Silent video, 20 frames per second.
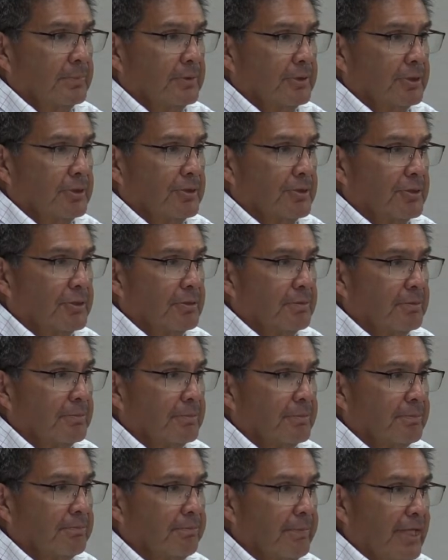just
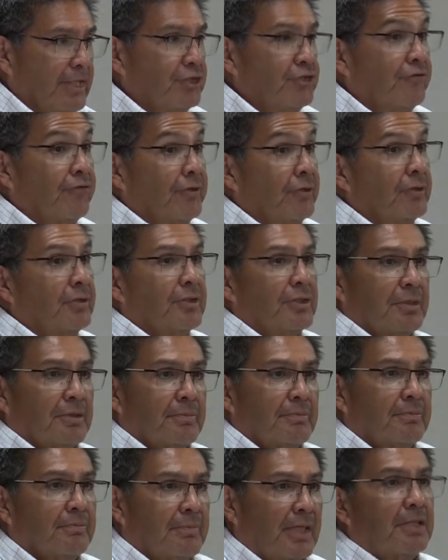made you feel good,
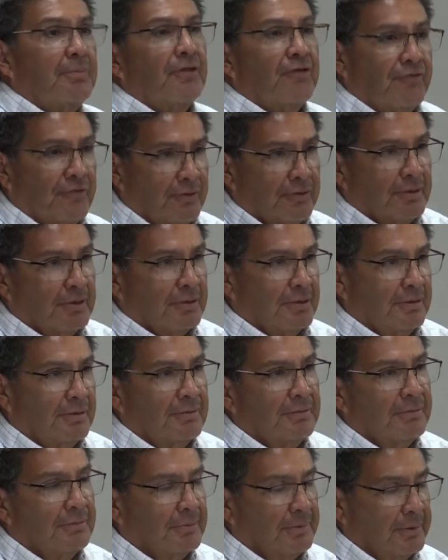made me feel good.
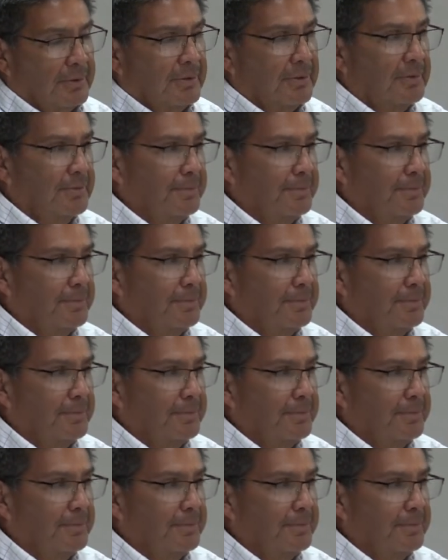So,